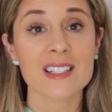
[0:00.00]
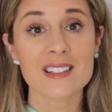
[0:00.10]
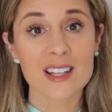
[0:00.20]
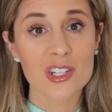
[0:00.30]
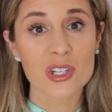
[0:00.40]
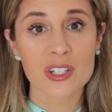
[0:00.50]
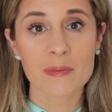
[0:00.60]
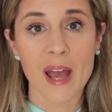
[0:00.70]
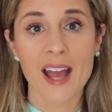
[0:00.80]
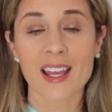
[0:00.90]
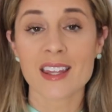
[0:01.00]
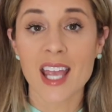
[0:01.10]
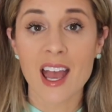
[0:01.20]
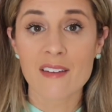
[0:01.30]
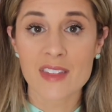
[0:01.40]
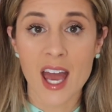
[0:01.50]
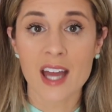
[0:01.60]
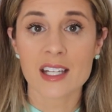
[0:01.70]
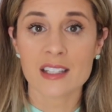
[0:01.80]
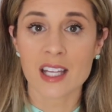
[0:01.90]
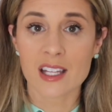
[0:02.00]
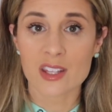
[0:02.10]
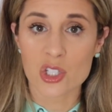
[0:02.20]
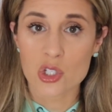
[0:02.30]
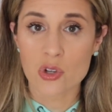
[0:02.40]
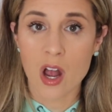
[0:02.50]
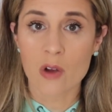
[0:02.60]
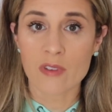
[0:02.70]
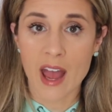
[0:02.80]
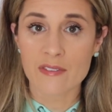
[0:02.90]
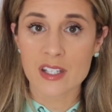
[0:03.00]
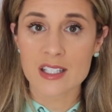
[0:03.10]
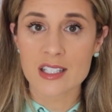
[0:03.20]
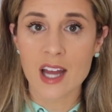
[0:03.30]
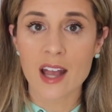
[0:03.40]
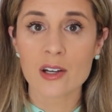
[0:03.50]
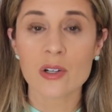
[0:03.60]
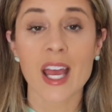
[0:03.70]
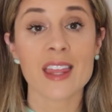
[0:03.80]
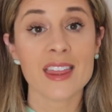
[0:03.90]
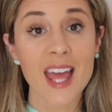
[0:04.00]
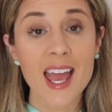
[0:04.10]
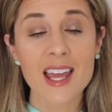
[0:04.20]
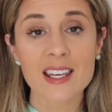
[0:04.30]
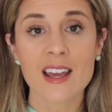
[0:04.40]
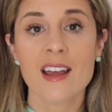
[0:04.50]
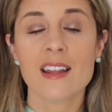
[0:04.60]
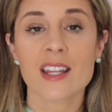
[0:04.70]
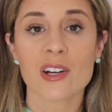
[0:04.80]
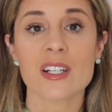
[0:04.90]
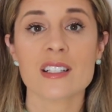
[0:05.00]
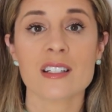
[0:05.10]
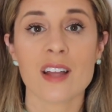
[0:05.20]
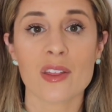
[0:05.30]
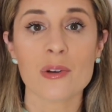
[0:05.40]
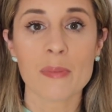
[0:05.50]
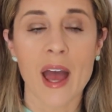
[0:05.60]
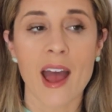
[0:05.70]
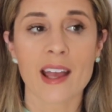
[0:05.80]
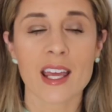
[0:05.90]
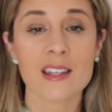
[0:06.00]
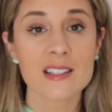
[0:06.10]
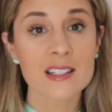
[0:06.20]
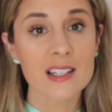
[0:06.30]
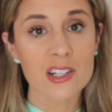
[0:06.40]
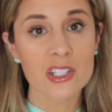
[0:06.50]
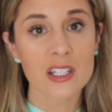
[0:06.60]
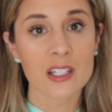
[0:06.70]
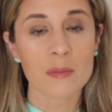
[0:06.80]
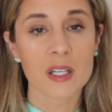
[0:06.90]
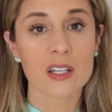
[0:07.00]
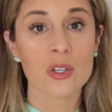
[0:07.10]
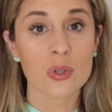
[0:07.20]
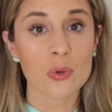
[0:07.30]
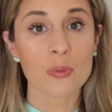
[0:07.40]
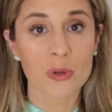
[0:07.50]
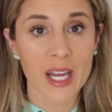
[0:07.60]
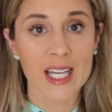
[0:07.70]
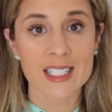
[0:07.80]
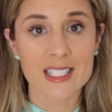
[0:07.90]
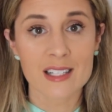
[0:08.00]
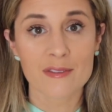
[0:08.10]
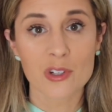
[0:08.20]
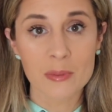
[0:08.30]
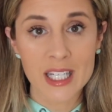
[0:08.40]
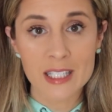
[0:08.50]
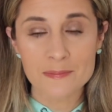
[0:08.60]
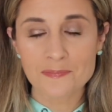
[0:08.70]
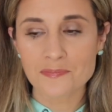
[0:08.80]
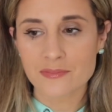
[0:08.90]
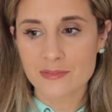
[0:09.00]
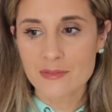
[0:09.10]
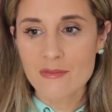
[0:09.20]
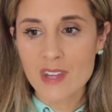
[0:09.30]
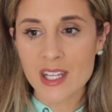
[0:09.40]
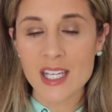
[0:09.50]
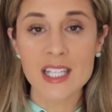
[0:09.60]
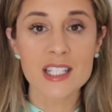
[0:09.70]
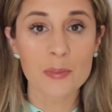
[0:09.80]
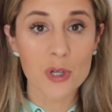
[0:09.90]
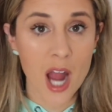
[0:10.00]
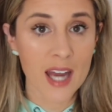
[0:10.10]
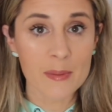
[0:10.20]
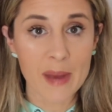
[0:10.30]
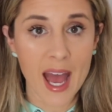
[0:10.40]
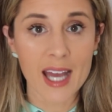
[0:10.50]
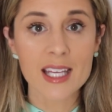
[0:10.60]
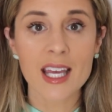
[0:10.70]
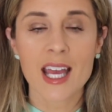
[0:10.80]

such a good bag. And they have that in like the straw raffia style. And then there is another bag, and this is actually going to be a new brand for me it, it's a Prada bag